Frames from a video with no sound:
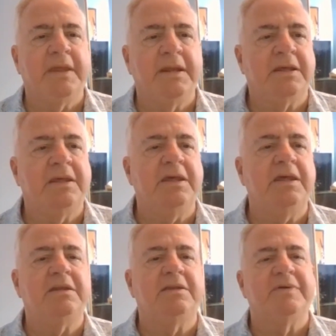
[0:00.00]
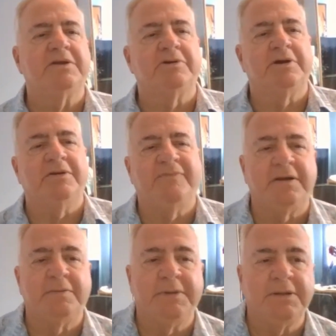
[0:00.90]
And the key to victory,
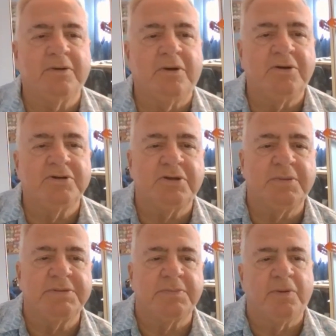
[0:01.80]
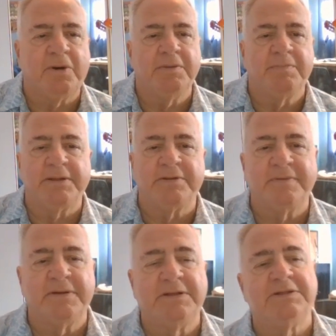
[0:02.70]
Fetterman calls Trump's support in
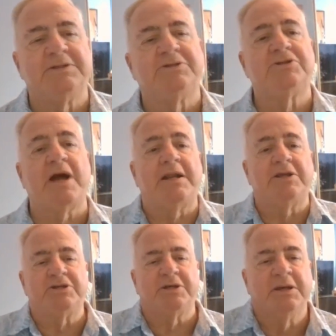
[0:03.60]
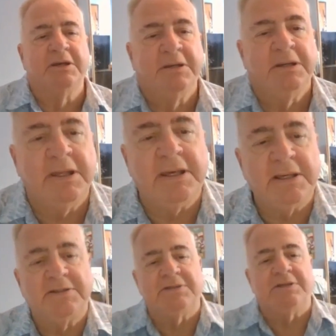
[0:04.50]
Pennsylvania is astonishing. You
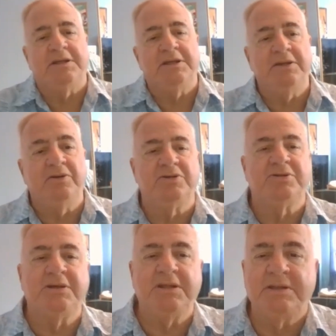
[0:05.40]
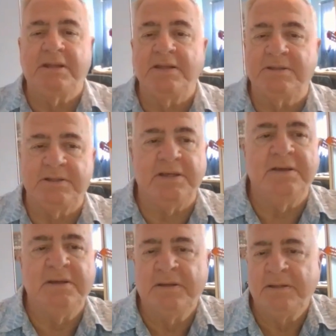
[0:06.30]
can see the
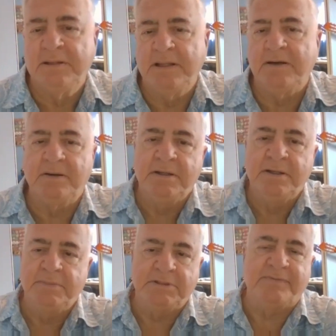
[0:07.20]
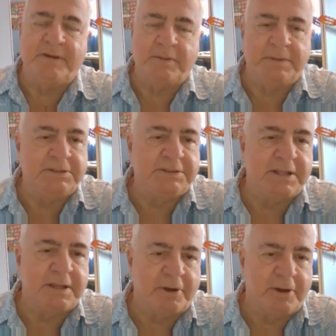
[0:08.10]
intensity. Now, Mrs. Fetterman is a
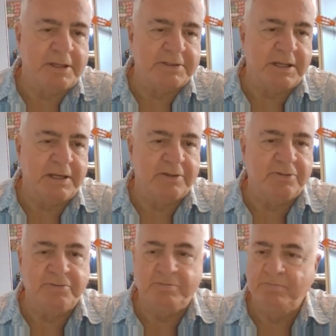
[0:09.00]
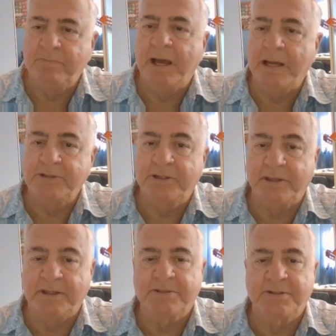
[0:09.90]
Democrat senator who actually
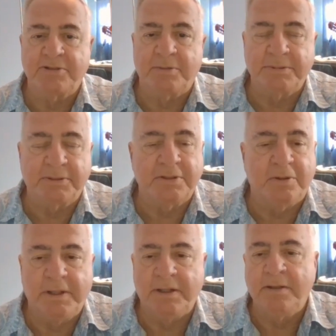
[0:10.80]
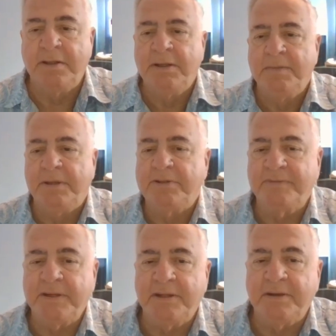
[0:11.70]
thinks that Trump is going to win
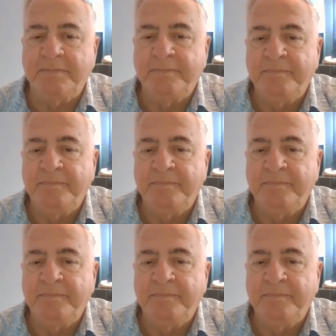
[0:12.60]
Pennsylvania.